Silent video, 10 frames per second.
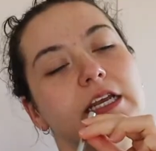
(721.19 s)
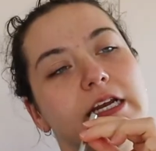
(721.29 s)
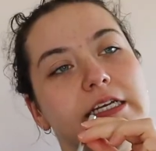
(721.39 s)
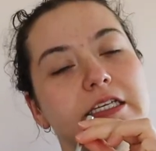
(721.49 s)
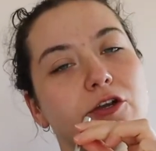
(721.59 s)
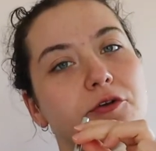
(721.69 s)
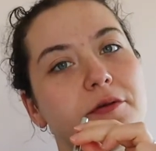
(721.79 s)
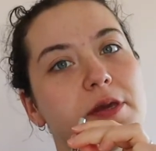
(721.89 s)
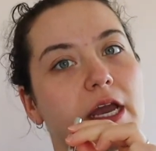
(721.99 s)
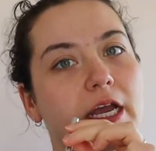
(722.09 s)
Like nice and
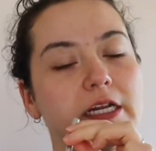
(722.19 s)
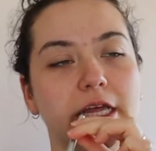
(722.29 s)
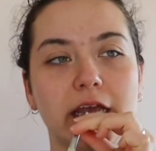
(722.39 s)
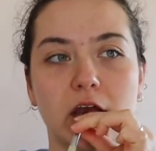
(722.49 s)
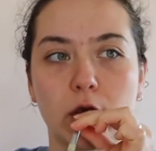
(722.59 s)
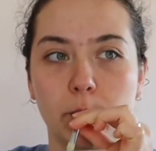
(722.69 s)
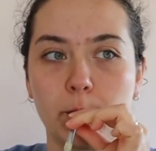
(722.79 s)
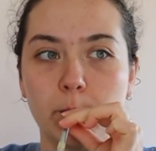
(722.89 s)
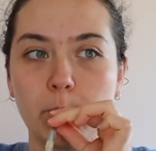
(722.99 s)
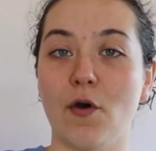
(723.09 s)
creamy, I kind of like it.
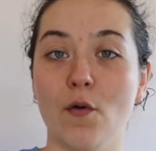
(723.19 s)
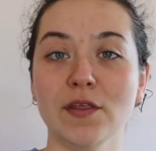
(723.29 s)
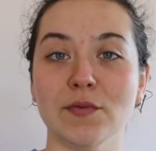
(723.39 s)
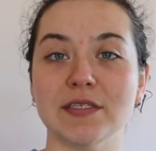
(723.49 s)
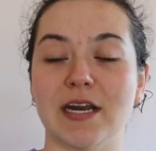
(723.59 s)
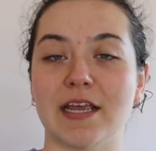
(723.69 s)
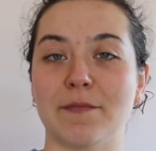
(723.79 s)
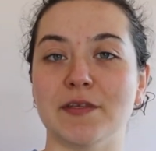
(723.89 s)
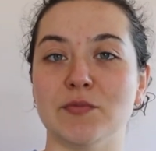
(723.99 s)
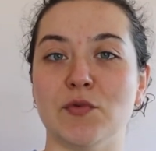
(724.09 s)
The only reason I
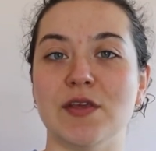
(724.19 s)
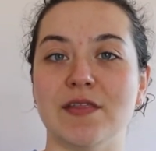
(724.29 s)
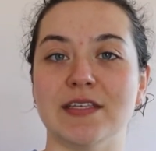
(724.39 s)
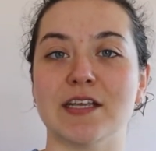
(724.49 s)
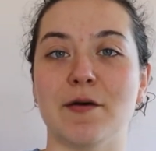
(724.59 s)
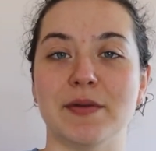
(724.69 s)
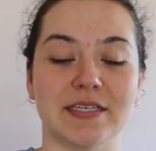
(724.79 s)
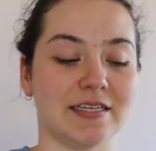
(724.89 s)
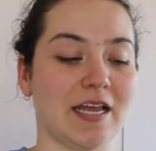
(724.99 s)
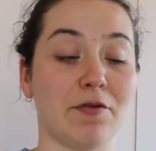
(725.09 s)
kept the smoothie in this cup is
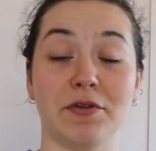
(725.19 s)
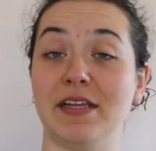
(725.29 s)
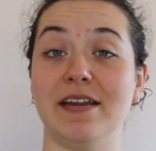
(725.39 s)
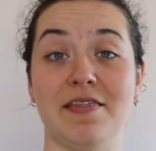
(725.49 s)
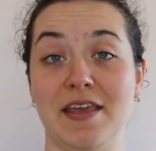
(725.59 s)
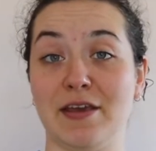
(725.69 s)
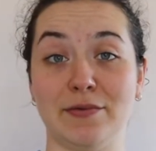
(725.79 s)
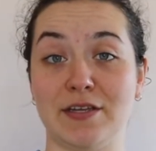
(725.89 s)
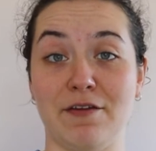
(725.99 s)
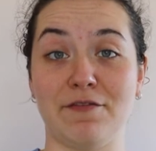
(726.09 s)
because I really didn't think it
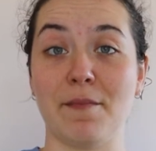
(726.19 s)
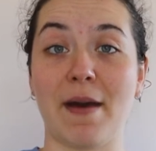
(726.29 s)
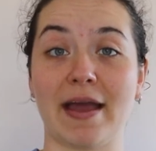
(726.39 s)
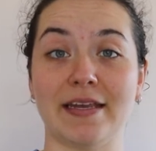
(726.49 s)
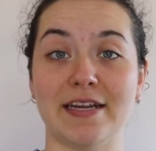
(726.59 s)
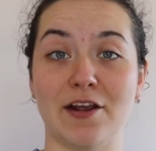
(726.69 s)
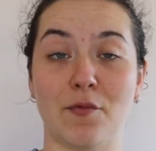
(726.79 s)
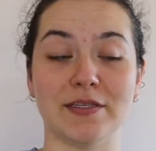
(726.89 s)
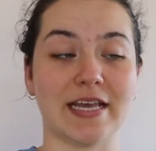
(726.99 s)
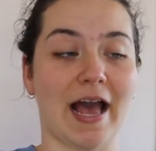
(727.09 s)
was going to fit back in here
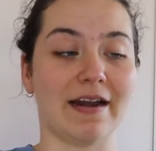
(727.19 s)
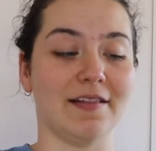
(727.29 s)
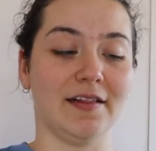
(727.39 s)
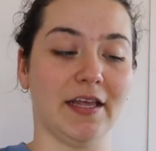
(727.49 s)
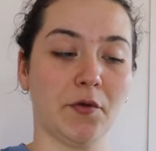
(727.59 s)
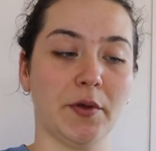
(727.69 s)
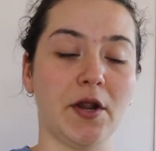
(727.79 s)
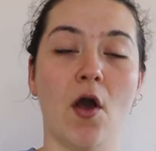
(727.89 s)
once I added the liquid.